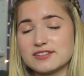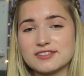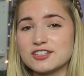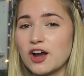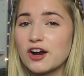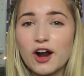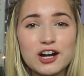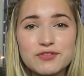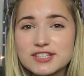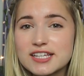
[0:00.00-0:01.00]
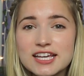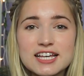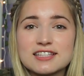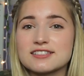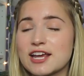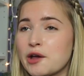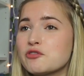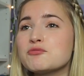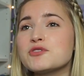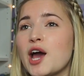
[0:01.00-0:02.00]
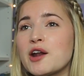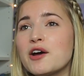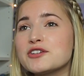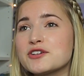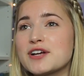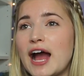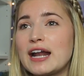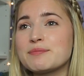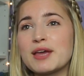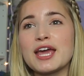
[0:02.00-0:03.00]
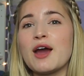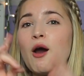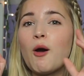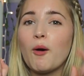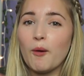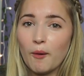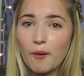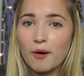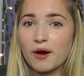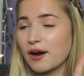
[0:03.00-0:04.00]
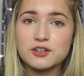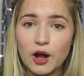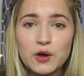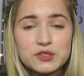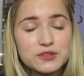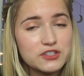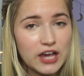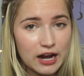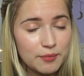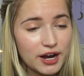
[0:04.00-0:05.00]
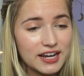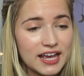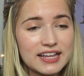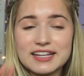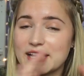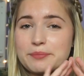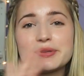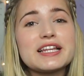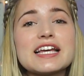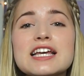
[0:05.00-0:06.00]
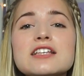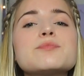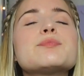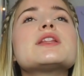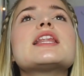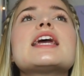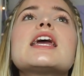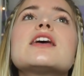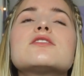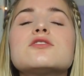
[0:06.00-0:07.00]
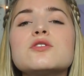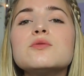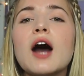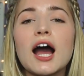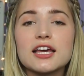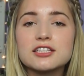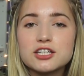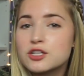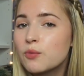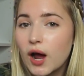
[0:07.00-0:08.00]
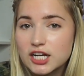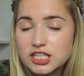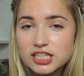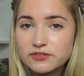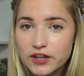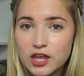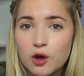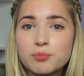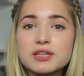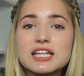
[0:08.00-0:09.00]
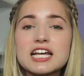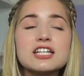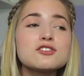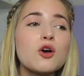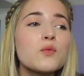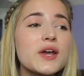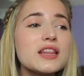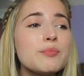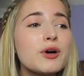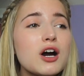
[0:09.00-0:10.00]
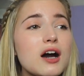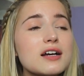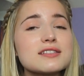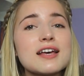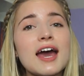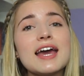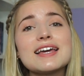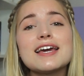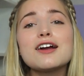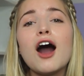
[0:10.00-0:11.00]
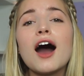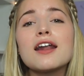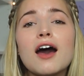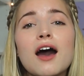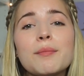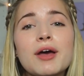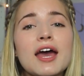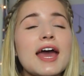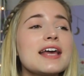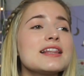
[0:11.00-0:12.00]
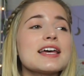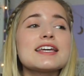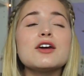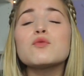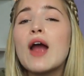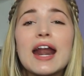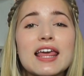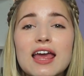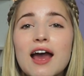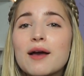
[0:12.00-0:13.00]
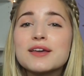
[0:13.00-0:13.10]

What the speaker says: the Dark Artifices, Tales from Shadowhunter Academy, or Ghost of the Shadow Market, like please do not continue watching this video. Please go read the books, get caught up, and like get ready,